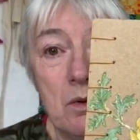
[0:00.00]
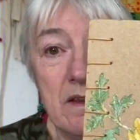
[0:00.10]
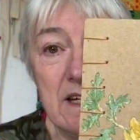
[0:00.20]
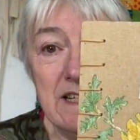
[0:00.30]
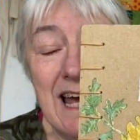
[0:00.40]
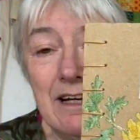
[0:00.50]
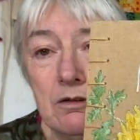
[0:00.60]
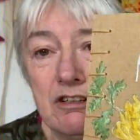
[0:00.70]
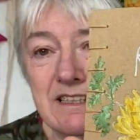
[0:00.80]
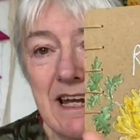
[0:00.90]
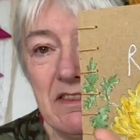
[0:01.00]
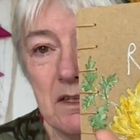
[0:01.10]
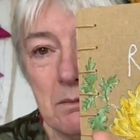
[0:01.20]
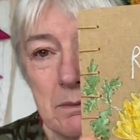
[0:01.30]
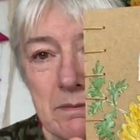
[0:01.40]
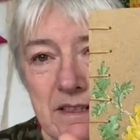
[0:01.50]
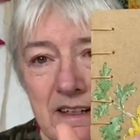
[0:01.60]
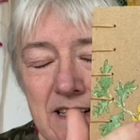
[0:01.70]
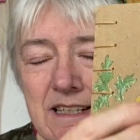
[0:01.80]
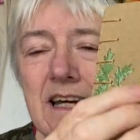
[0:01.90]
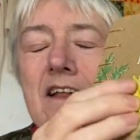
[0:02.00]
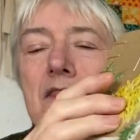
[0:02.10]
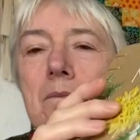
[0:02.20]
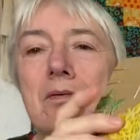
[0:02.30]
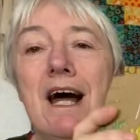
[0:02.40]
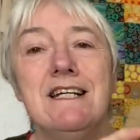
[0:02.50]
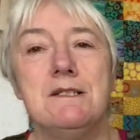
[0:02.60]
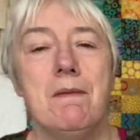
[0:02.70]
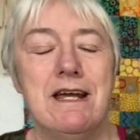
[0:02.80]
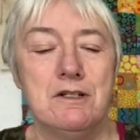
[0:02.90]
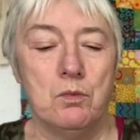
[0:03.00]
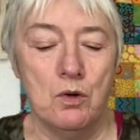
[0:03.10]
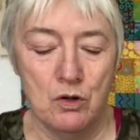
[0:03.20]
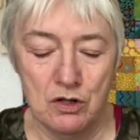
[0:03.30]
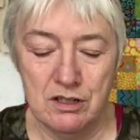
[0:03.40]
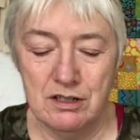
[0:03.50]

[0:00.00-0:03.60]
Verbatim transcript: were the yellow chrysanthemums that the bridesmaids wore,